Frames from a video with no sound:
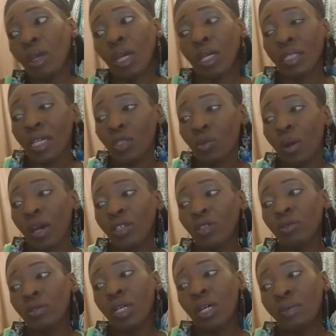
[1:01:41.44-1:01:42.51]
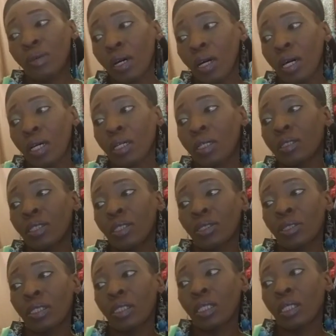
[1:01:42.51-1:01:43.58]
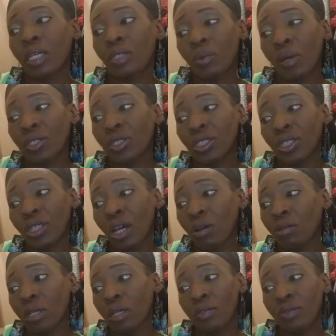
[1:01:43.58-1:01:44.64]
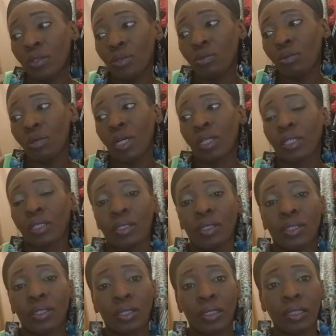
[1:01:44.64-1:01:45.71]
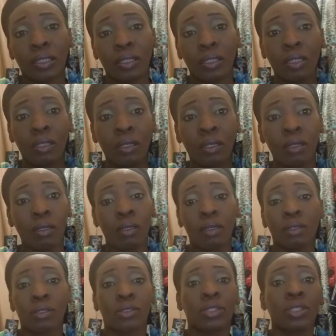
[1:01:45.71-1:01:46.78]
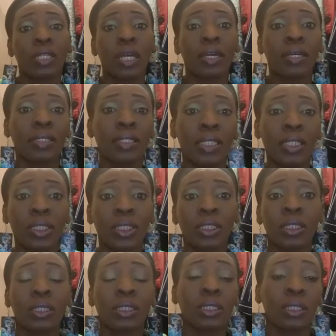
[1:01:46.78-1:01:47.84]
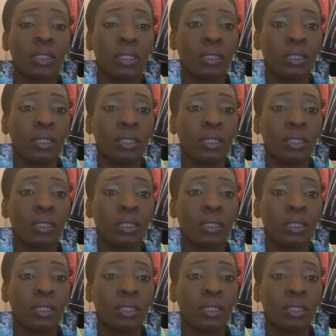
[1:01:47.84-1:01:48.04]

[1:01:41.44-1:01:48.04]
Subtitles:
And that's why you love her unconditionally, and that's why she don't love you unconditionally. She got conditions.